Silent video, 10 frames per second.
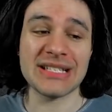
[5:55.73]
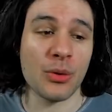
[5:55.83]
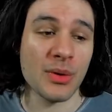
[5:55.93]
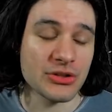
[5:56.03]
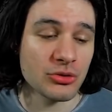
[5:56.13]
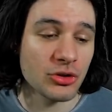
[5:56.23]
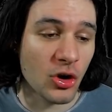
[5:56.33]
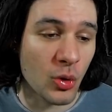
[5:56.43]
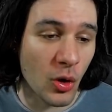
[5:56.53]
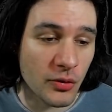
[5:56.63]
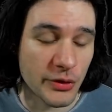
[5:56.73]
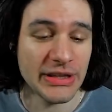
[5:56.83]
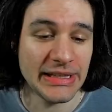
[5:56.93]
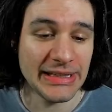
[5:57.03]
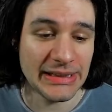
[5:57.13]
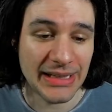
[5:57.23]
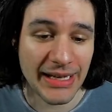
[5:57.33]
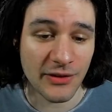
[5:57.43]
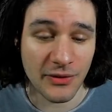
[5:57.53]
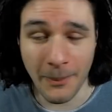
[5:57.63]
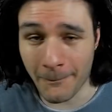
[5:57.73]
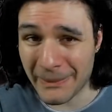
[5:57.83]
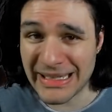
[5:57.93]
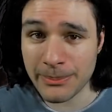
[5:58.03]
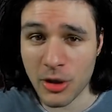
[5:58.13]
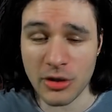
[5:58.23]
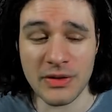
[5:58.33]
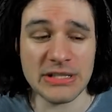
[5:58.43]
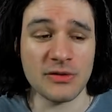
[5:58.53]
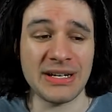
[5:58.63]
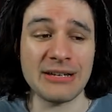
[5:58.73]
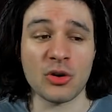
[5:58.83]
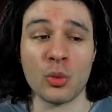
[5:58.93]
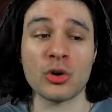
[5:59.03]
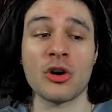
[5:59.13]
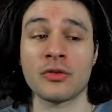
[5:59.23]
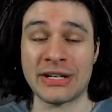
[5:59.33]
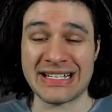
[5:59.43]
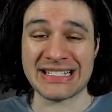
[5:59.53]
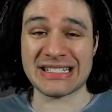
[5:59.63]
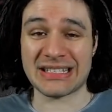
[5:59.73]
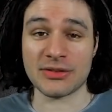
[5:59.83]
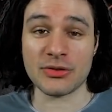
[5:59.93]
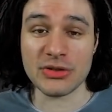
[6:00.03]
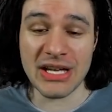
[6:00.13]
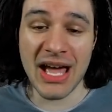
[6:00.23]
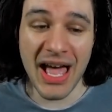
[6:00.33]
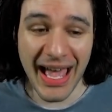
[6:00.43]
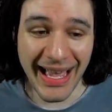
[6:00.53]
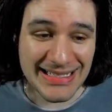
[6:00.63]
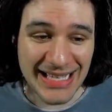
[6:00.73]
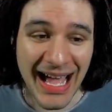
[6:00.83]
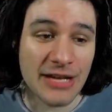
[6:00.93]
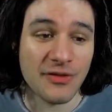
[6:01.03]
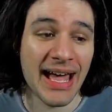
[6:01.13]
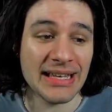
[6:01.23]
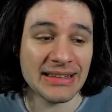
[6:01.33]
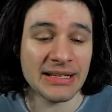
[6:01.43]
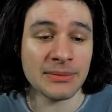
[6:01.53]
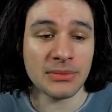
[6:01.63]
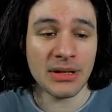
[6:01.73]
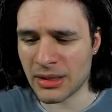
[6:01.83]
is I want to go over the kind of main part of this video, going over his skills, as I've had them